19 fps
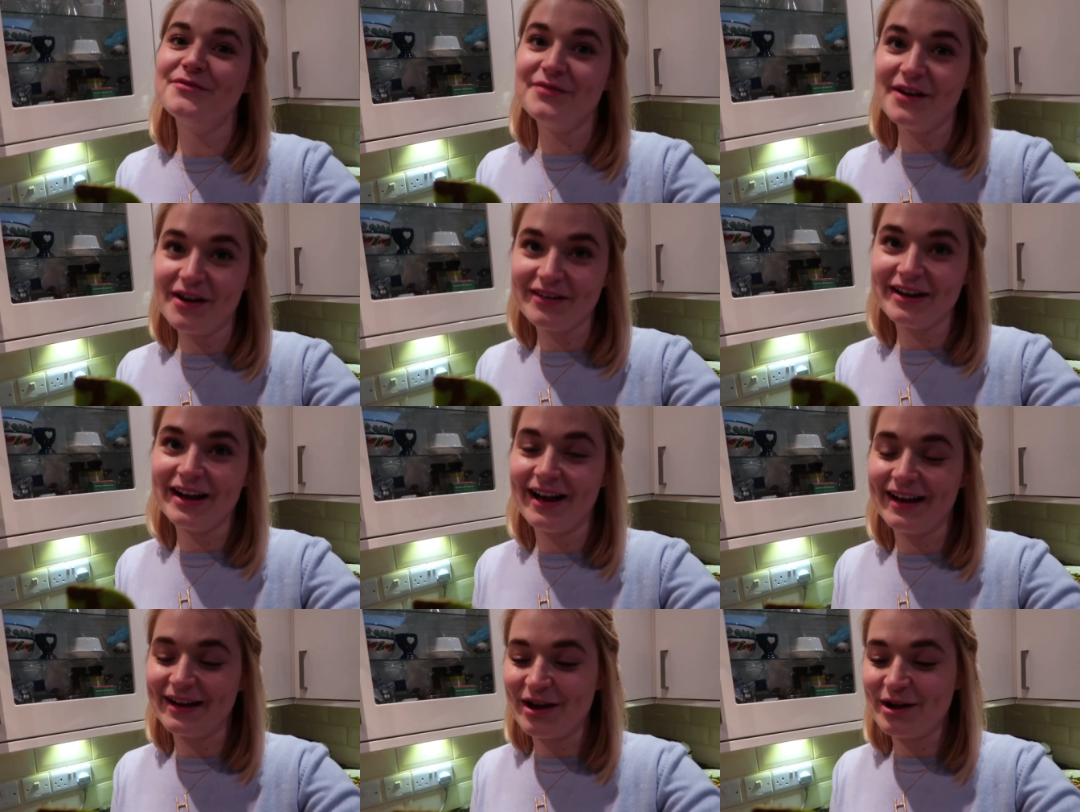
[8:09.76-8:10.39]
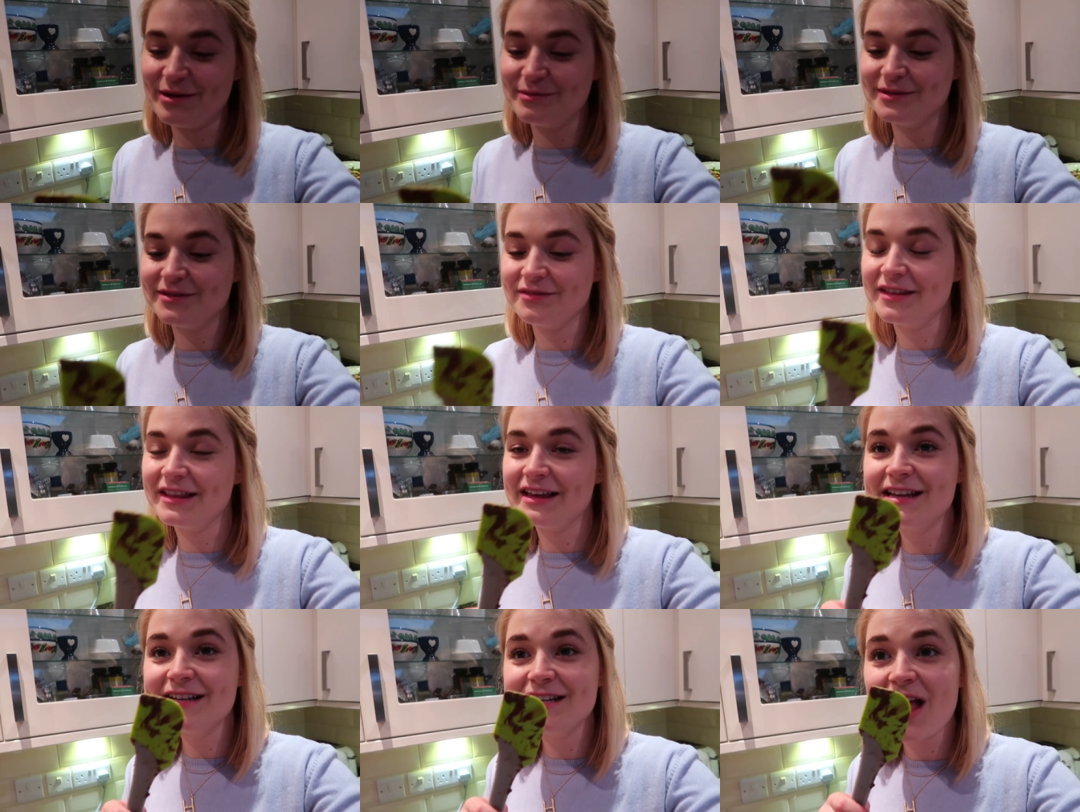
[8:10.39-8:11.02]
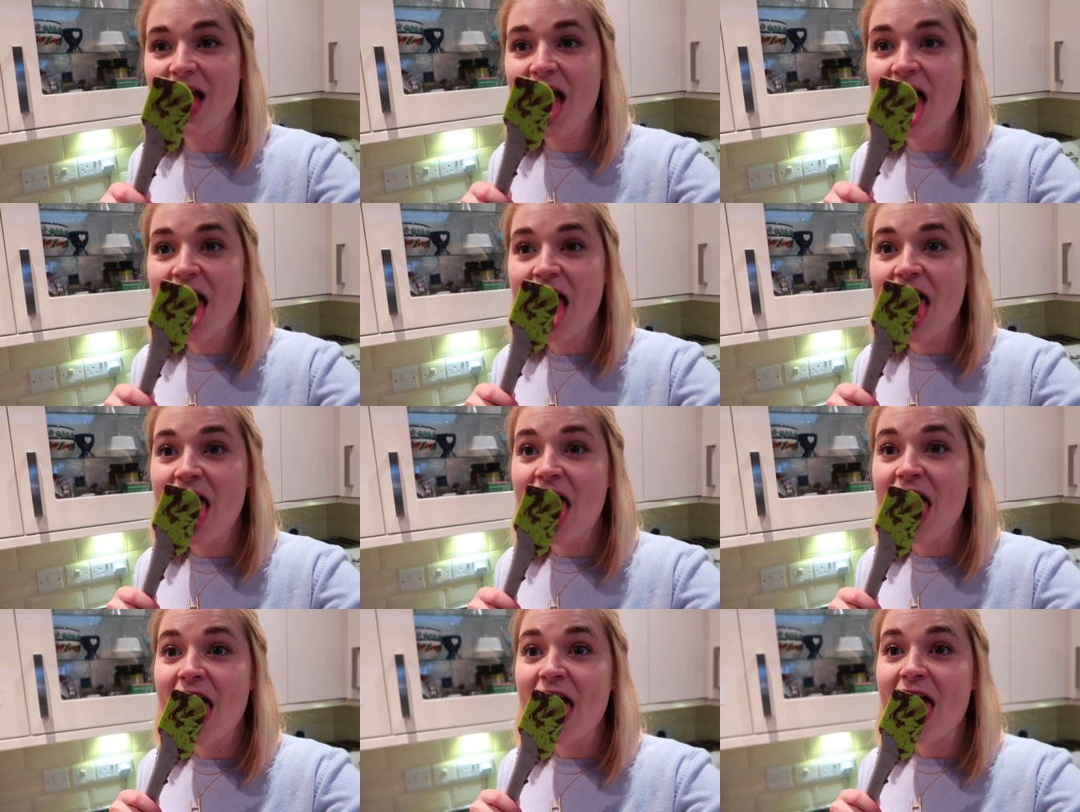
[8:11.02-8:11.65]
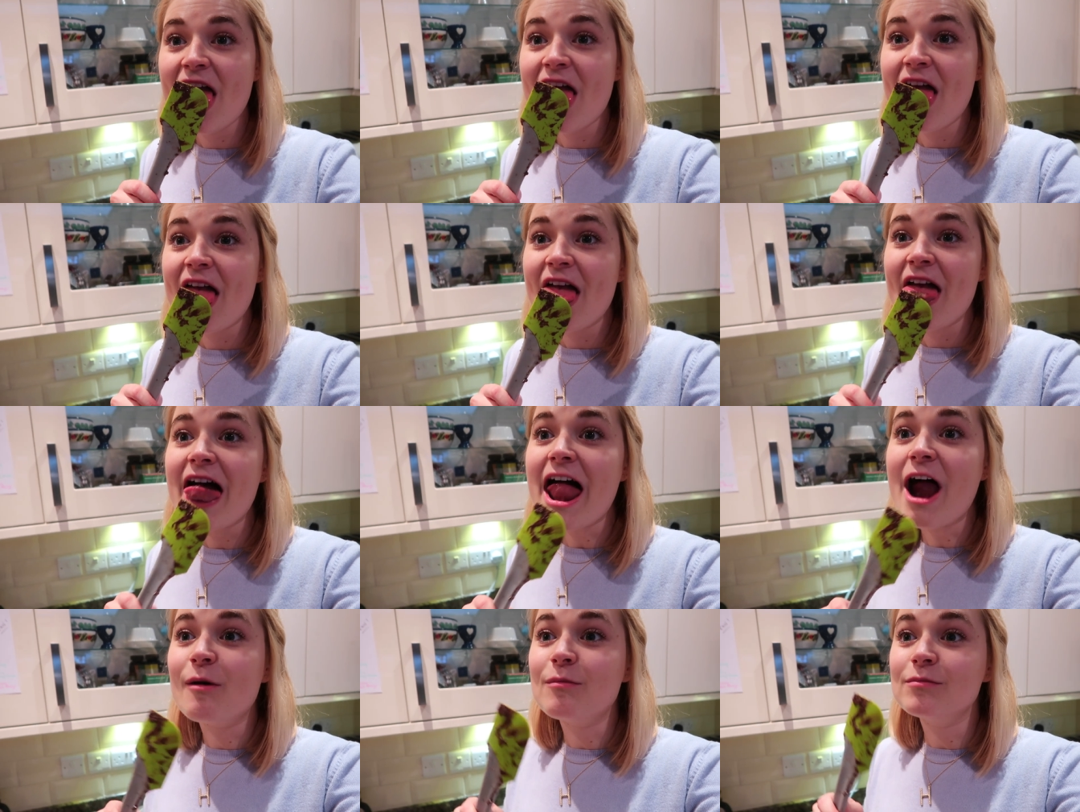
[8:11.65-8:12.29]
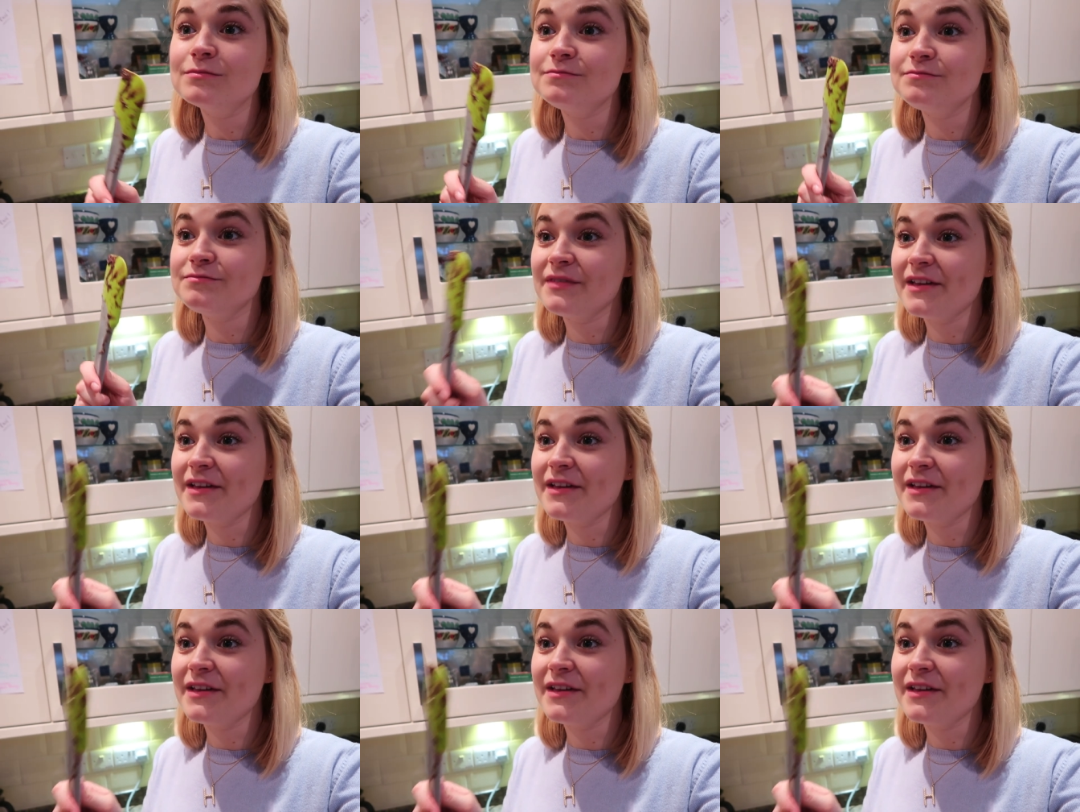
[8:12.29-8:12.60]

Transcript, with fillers: very high hopes for these. She